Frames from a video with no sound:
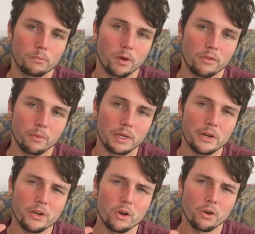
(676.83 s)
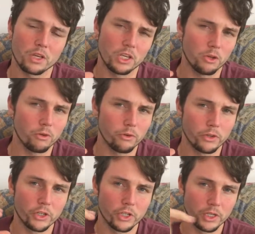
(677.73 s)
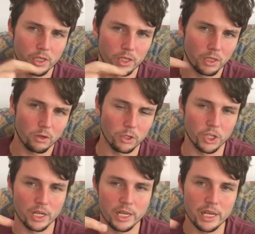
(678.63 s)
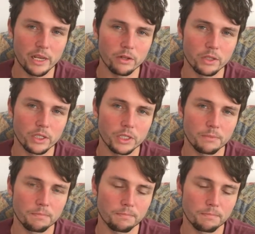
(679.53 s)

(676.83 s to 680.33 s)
Preferably not huge, cushiony heels.